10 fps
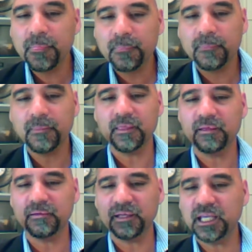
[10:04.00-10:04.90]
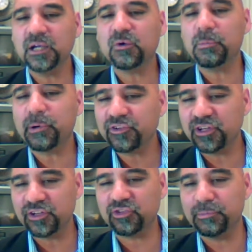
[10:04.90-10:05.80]
and generally uh,
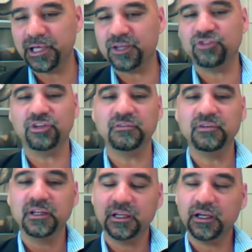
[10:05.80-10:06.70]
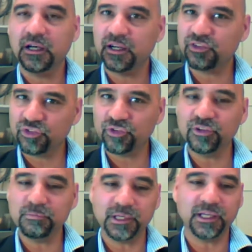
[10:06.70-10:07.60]
uh, equal
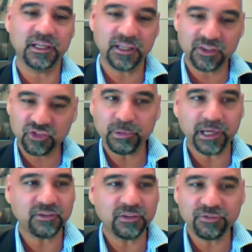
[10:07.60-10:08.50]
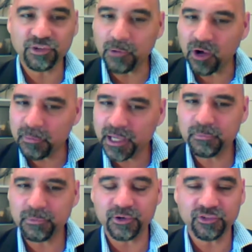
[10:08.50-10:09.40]
participation uh, should
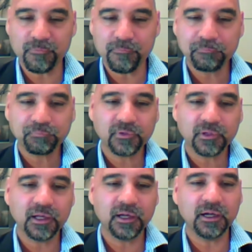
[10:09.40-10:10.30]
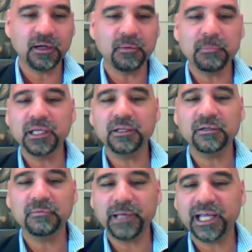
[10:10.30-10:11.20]
be expected from all
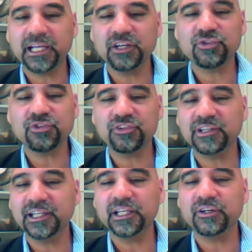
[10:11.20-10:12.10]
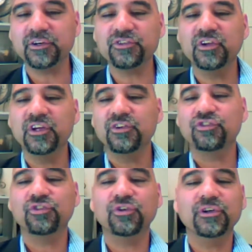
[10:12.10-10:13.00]
members. Uh,
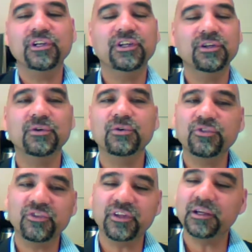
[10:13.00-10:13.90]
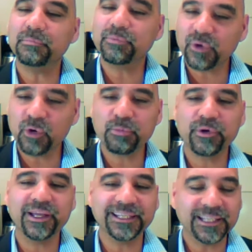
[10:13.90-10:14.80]
managers and leaders
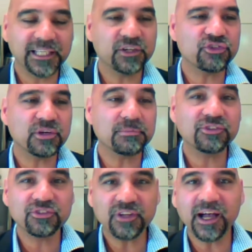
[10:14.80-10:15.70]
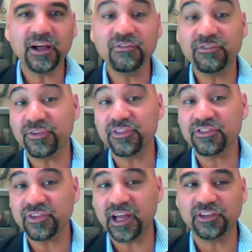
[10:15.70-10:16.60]
should use the
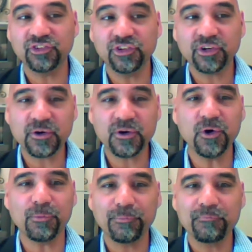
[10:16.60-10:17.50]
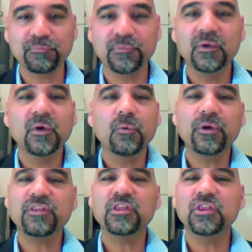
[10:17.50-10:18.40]
appropriate leadership style for the
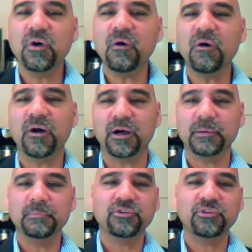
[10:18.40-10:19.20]
size of your group.